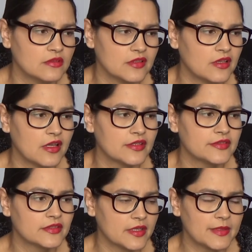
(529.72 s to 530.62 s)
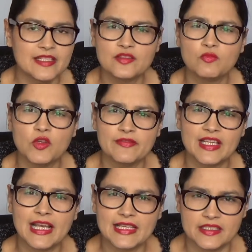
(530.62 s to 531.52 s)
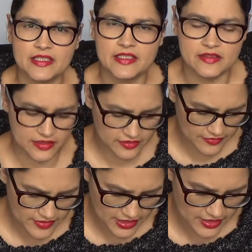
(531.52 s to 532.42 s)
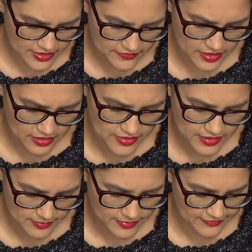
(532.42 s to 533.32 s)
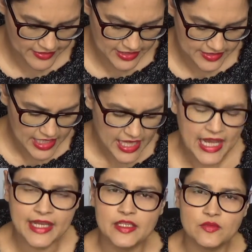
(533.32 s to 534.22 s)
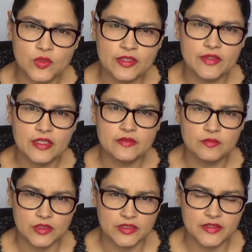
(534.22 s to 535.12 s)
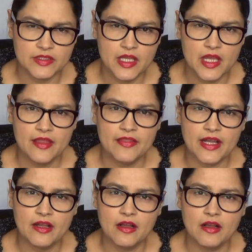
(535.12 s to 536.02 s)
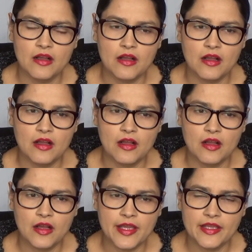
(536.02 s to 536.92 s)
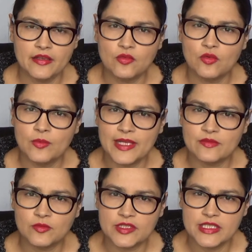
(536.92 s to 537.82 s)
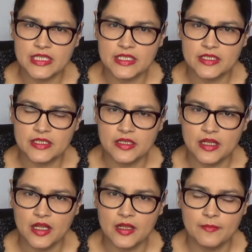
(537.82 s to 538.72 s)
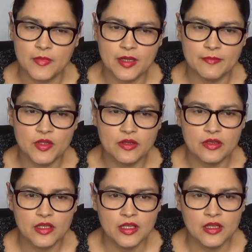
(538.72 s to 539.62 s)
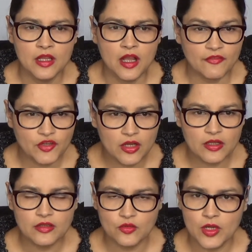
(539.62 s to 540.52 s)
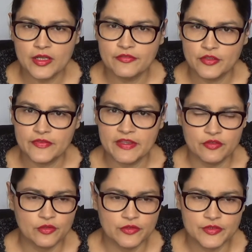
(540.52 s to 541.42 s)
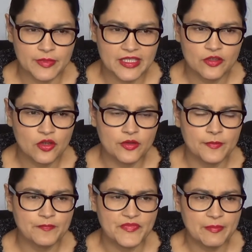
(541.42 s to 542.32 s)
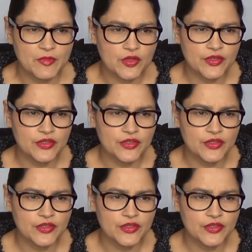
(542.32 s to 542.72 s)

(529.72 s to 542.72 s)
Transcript: the last couple, it's one of the classic designs, so I've seen this for the last couple of years, and it's one of those ones that I always wanted. I've got quite a few of their florals, but I'm not